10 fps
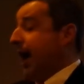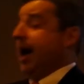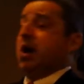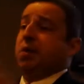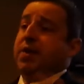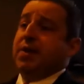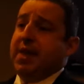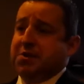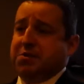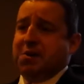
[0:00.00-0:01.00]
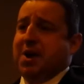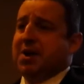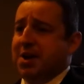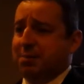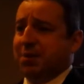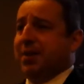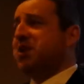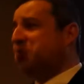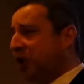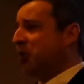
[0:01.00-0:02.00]
I don't think that's the right number.
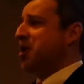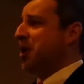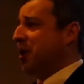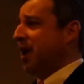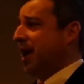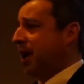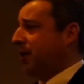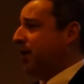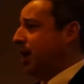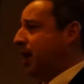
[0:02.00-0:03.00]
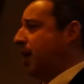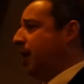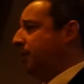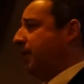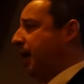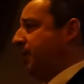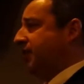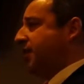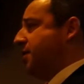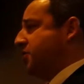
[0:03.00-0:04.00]
That's where we are now. Um, I want
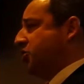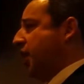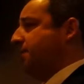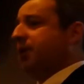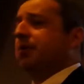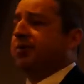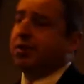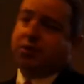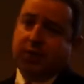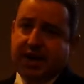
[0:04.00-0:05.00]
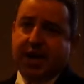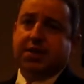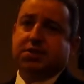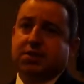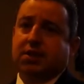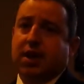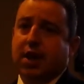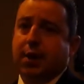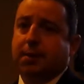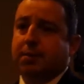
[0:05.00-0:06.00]
to see this drop closer to three days.
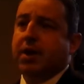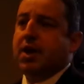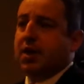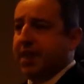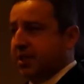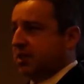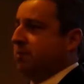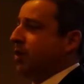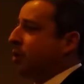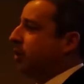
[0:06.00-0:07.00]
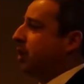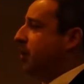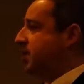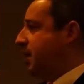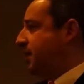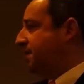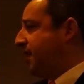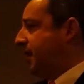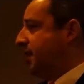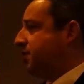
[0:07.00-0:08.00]
Um, that's some of the work that we did in
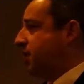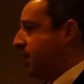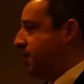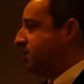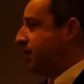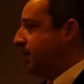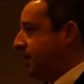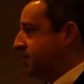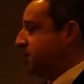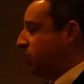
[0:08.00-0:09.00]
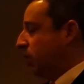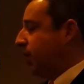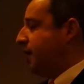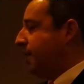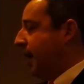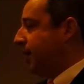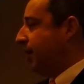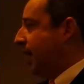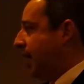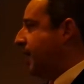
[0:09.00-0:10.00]
Phoenix and Houston. This is really about
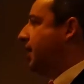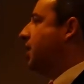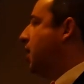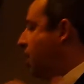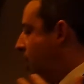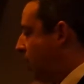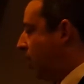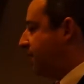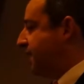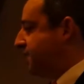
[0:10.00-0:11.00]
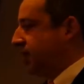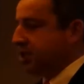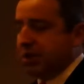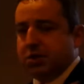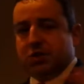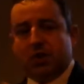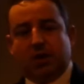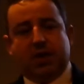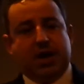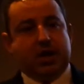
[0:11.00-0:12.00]
aligning our physicians, our
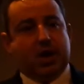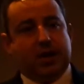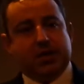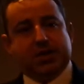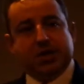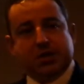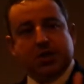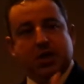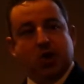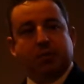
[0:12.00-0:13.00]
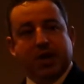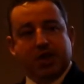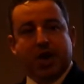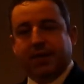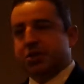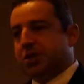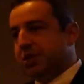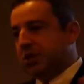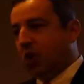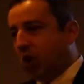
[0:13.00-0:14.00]
radiologists, our
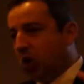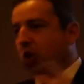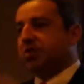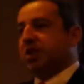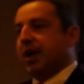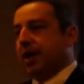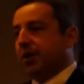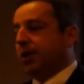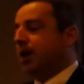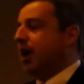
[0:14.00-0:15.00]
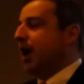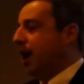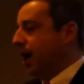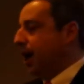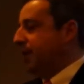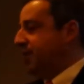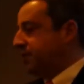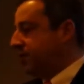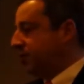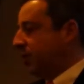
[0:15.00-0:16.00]
pathologists all together. Um, and
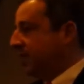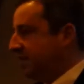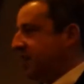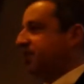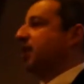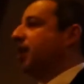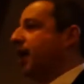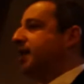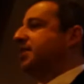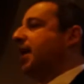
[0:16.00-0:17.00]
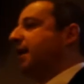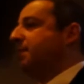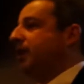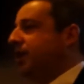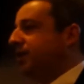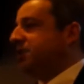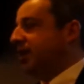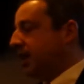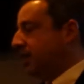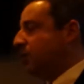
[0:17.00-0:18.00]
this is where we're investing a lot of time and energy,
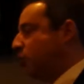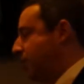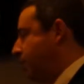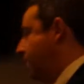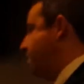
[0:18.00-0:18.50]
and I think we'll be able